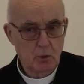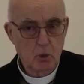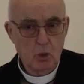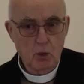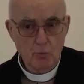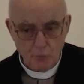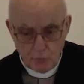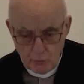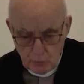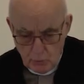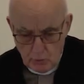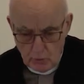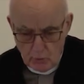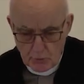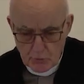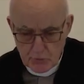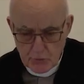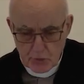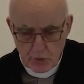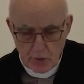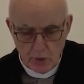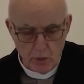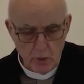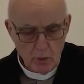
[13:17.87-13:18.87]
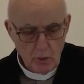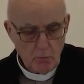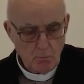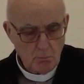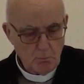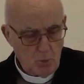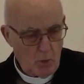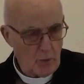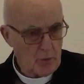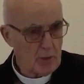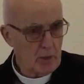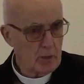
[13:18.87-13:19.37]
of God's
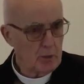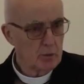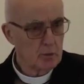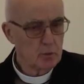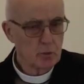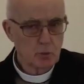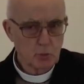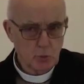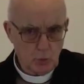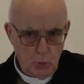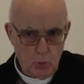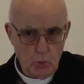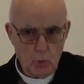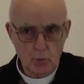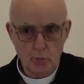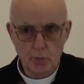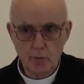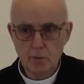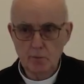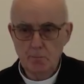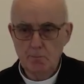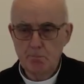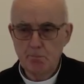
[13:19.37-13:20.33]
moral code.